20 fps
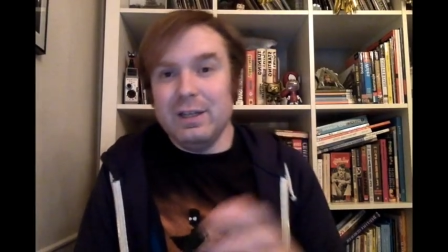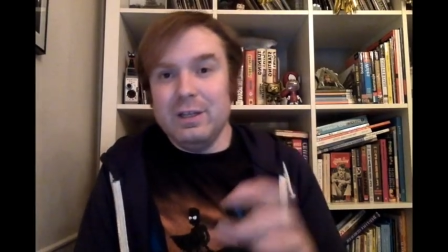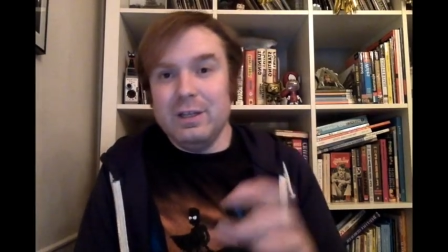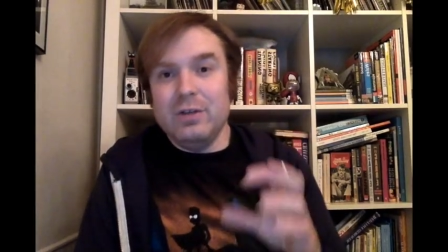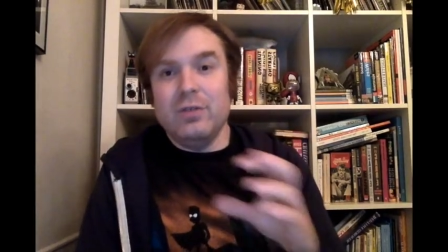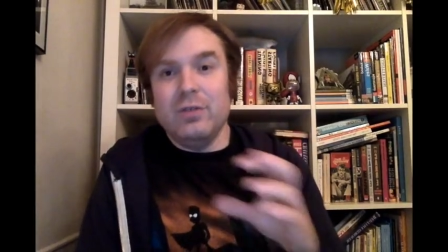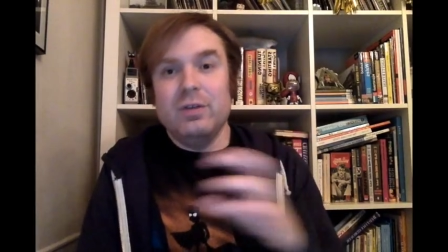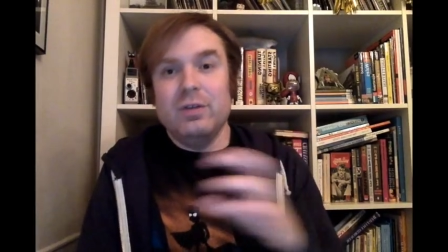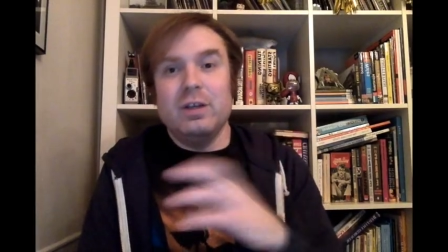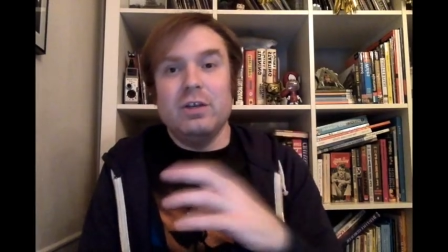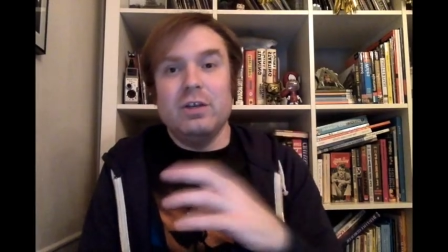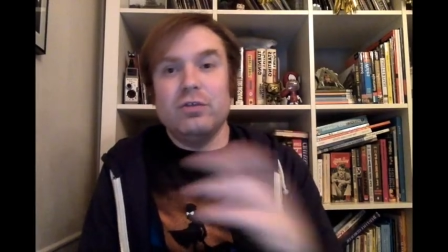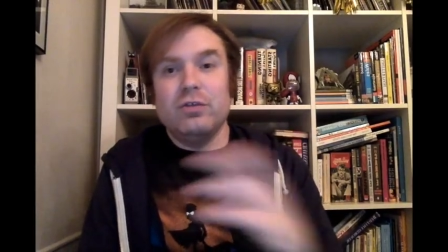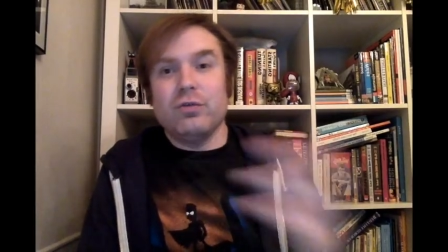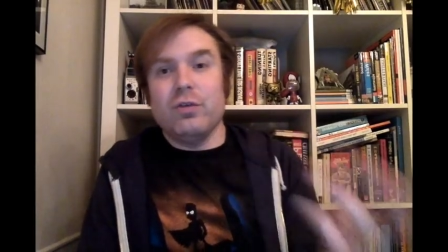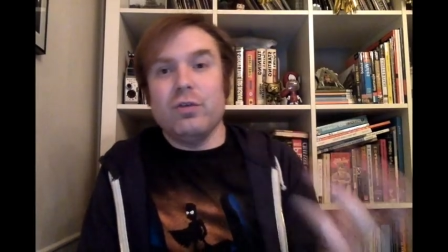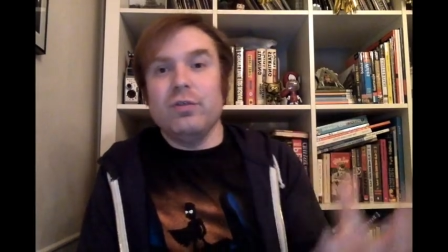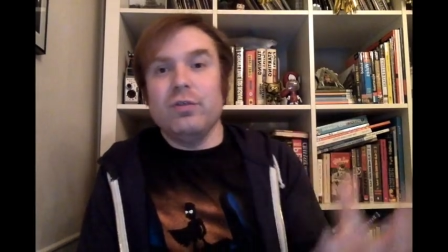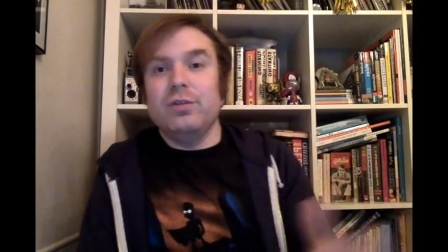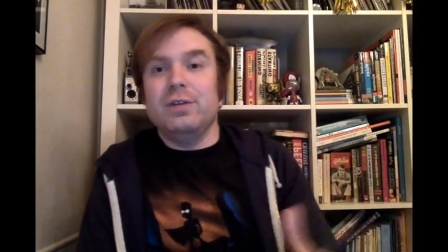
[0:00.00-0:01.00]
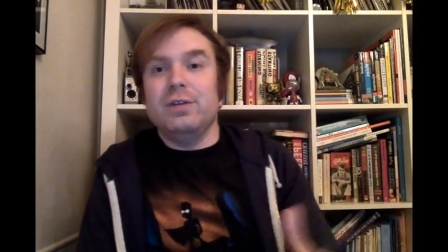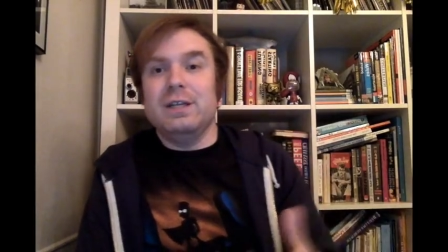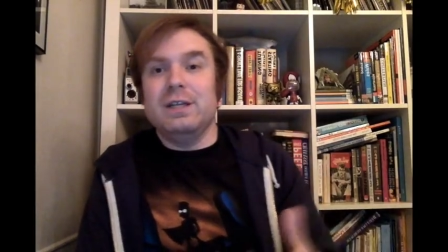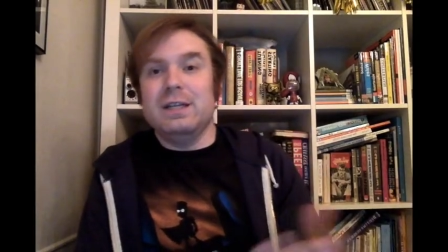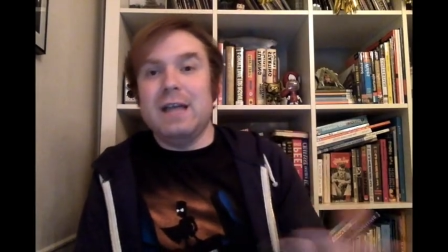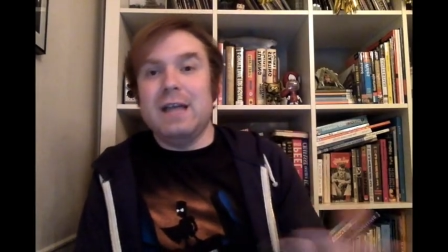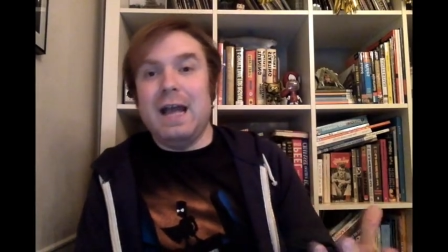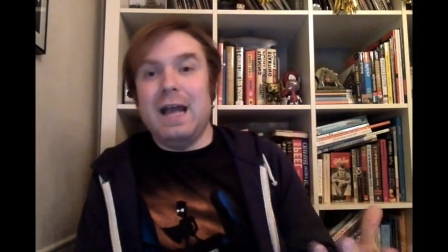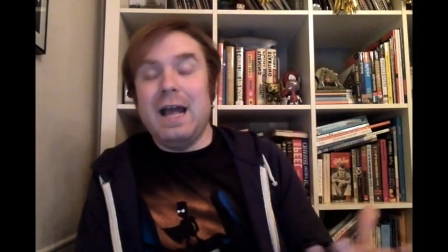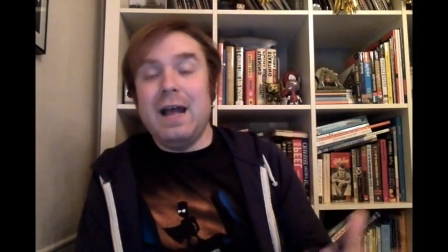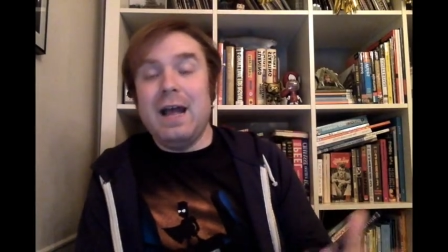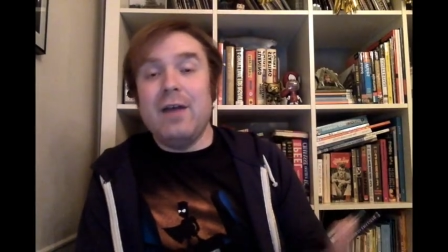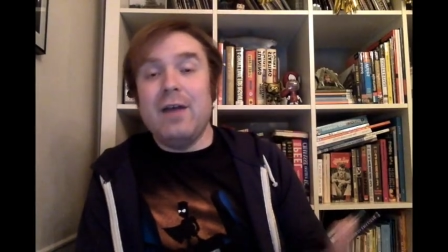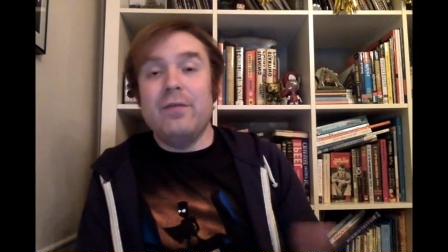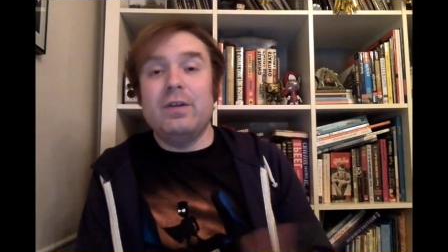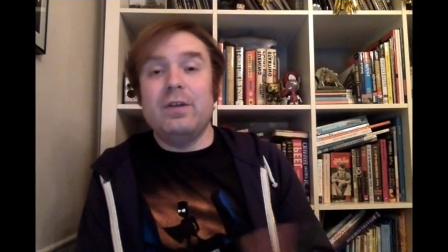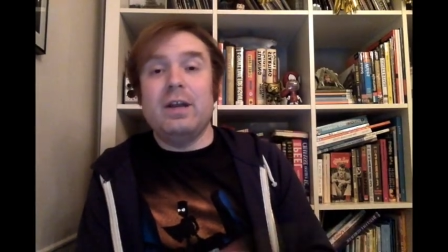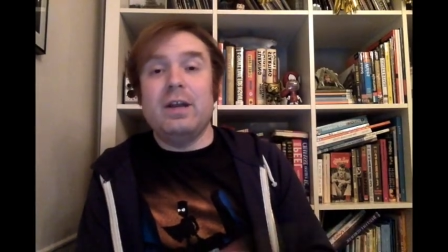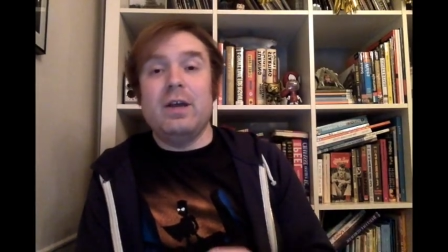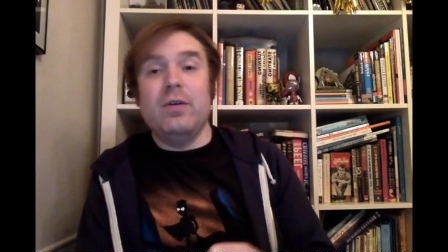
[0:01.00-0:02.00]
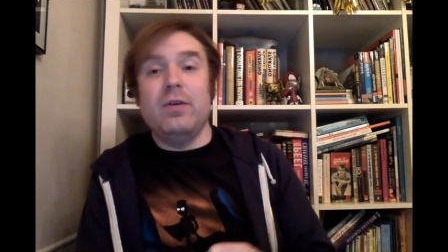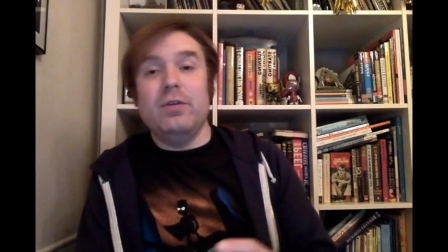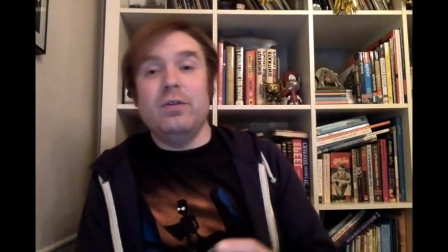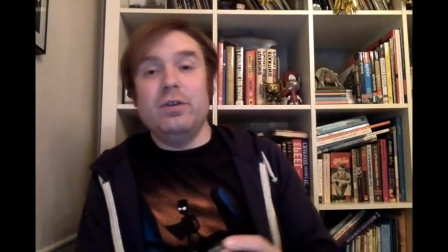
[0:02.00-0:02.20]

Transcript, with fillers: you know, the control you need to have and how,